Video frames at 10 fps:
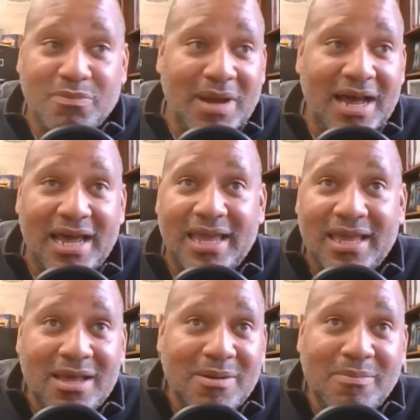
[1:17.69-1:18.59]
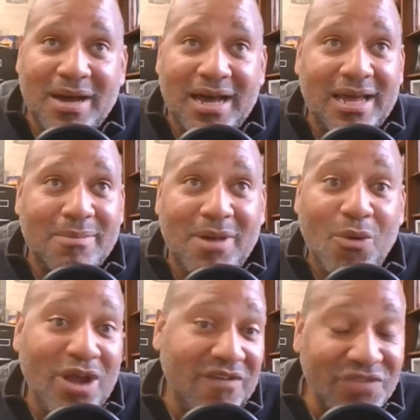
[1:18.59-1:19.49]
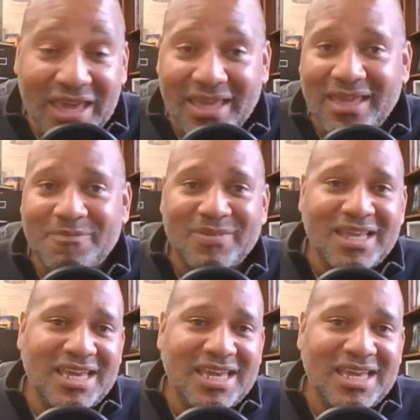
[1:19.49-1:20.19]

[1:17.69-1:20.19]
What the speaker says: my way of thinking.